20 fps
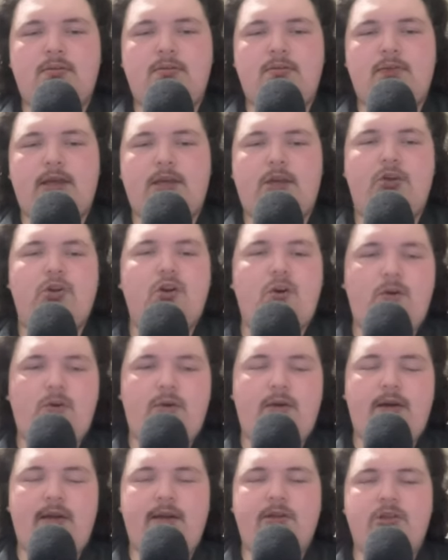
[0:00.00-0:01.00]
Like, you know who
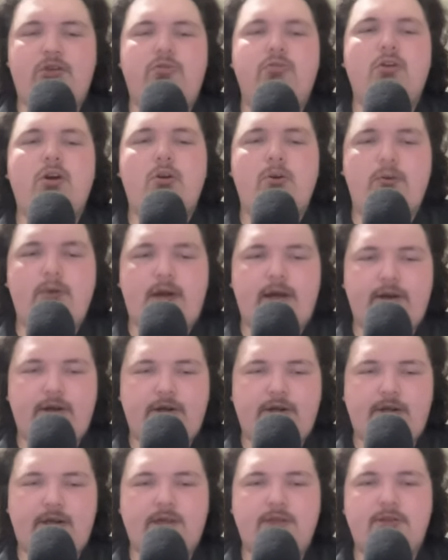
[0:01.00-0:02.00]
he is. You know who
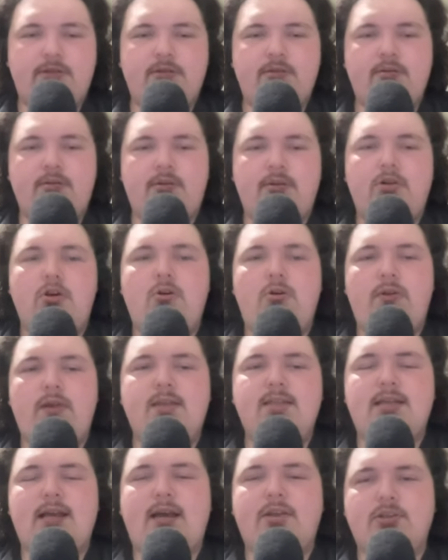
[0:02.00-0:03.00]
Kenrich is. You know who
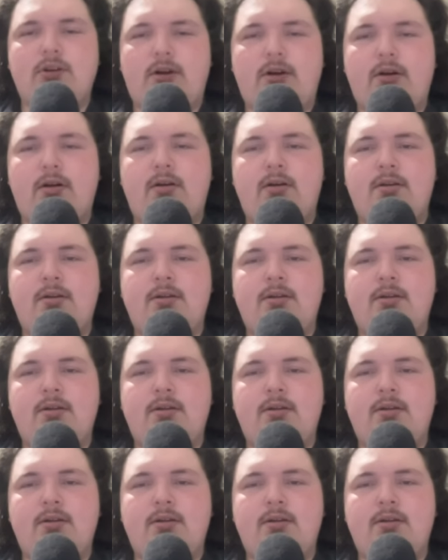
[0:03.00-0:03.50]
these guys are.